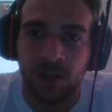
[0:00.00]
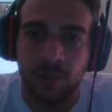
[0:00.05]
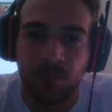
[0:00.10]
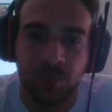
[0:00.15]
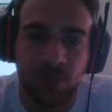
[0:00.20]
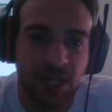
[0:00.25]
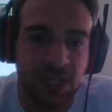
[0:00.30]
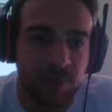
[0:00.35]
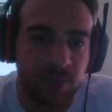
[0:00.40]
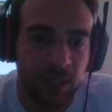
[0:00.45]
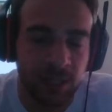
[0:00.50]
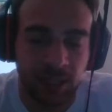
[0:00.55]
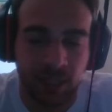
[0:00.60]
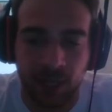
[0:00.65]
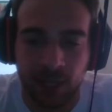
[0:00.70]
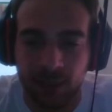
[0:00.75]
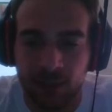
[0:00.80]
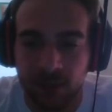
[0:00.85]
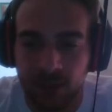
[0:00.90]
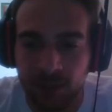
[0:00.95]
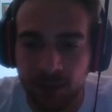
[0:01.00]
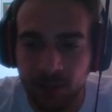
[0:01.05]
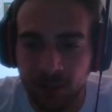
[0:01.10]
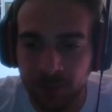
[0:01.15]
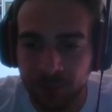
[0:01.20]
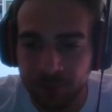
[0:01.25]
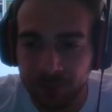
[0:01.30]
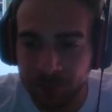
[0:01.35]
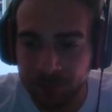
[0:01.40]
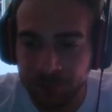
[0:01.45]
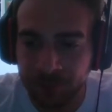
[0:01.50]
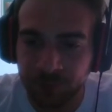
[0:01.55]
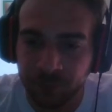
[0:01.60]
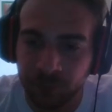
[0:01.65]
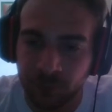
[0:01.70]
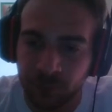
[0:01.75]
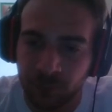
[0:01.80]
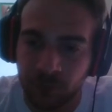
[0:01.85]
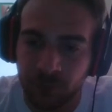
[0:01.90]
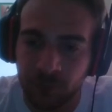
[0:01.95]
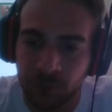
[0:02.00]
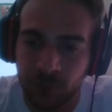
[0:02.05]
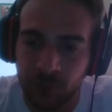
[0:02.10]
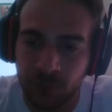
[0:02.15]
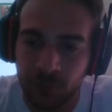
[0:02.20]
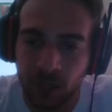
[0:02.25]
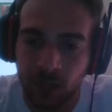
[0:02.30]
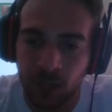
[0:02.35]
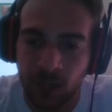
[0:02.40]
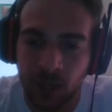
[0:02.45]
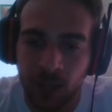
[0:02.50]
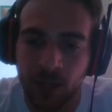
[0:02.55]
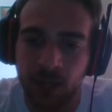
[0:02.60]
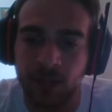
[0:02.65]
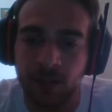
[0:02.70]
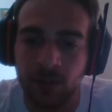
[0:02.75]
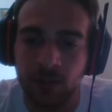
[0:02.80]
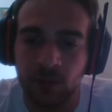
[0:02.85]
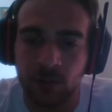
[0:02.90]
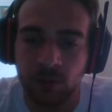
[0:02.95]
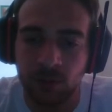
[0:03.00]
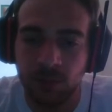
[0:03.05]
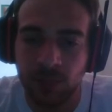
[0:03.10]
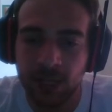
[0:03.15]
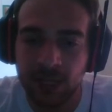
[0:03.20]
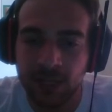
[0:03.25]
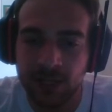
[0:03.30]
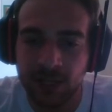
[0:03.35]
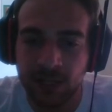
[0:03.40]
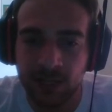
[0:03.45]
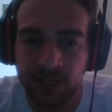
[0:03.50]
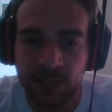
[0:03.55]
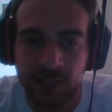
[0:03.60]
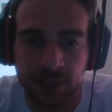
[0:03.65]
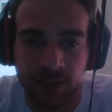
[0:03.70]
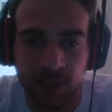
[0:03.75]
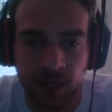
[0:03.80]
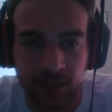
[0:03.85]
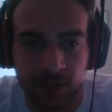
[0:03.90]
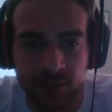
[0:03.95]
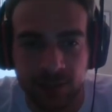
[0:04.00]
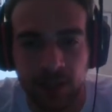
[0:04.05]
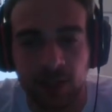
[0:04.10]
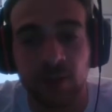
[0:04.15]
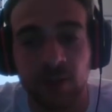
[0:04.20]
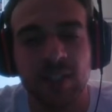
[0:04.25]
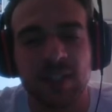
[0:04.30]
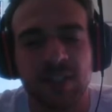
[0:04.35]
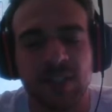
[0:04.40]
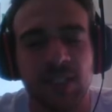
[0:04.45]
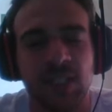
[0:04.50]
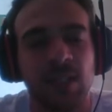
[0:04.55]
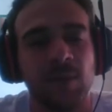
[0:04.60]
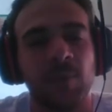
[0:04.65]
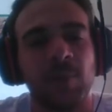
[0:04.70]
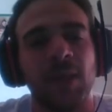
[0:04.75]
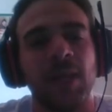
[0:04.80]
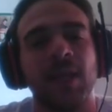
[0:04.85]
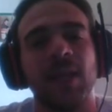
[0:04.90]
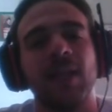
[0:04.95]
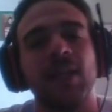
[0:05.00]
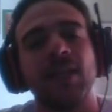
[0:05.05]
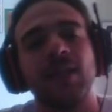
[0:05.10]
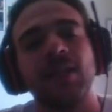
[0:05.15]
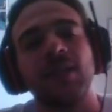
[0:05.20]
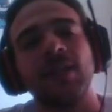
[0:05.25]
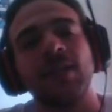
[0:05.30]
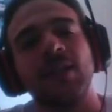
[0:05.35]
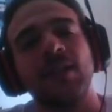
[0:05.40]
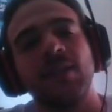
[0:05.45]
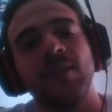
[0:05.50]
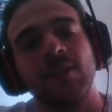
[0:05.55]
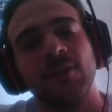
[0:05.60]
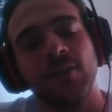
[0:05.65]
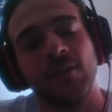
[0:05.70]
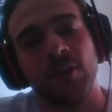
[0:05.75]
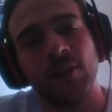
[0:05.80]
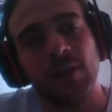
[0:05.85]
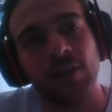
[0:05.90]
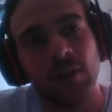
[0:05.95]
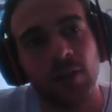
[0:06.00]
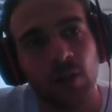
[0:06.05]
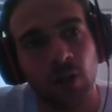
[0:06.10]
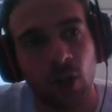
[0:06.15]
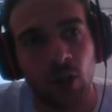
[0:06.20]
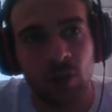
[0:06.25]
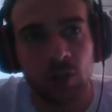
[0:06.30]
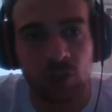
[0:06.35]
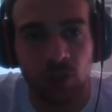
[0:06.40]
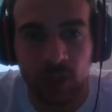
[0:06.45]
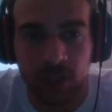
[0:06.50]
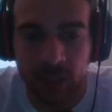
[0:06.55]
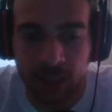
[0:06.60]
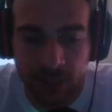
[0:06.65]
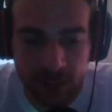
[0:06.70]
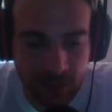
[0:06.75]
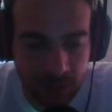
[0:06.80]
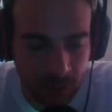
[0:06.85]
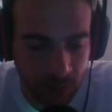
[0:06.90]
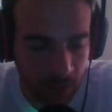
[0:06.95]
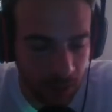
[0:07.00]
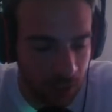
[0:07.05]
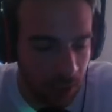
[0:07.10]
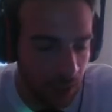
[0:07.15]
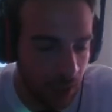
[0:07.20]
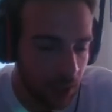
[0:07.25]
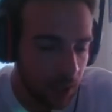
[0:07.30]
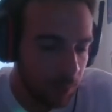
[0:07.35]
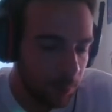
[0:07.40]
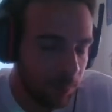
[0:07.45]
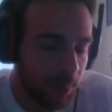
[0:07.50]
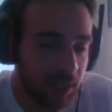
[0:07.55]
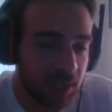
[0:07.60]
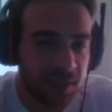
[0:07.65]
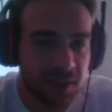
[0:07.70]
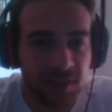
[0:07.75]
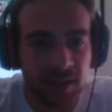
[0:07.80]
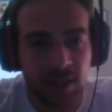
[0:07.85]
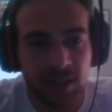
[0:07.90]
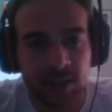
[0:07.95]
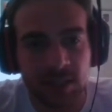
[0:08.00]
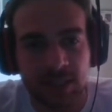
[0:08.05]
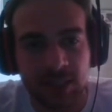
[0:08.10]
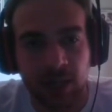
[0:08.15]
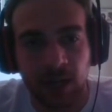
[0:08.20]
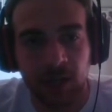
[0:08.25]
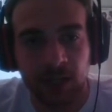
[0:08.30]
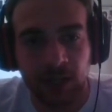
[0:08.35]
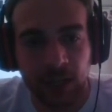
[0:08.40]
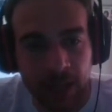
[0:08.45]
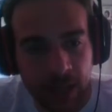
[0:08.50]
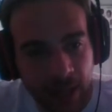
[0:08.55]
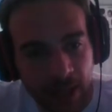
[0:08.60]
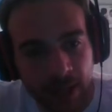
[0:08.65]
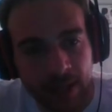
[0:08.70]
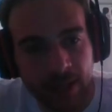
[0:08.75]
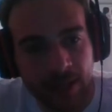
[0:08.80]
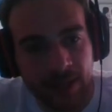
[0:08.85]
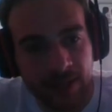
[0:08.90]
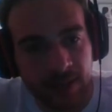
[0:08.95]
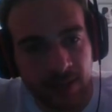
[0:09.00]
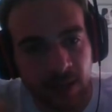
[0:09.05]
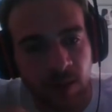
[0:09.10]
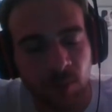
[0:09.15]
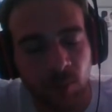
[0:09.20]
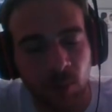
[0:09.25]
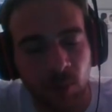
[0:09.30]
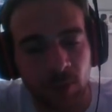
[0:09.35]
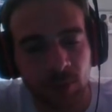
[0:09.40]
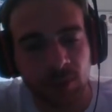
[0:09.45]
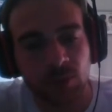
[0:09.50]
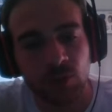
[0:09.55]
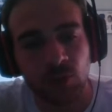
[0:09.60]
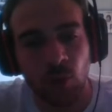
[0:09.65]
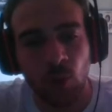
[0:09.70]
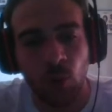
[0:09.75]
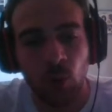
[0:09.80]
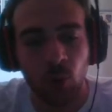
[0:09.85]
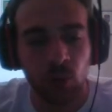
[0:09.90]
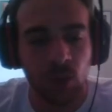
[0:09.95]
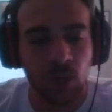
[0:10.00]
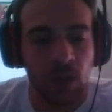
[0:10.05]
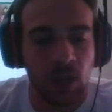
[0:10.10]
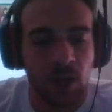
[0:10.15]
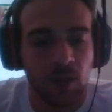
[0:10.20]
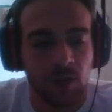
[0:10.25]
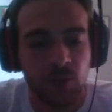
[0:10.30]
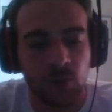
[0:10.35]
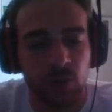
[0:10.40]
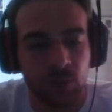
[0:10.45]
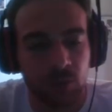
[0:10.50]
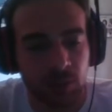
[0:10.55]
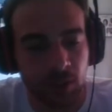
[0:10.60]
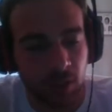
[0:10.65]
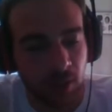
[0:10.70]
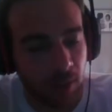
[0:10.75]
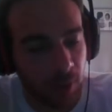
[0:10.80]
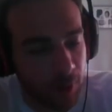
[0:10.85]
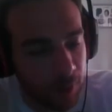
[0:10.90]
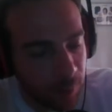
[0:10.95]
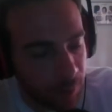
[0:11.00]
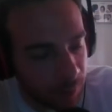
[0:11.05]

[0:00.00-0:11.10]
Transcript: Prismatic Ending. And basically, this card is already seen playing in the control list. But I think this card has an important role for the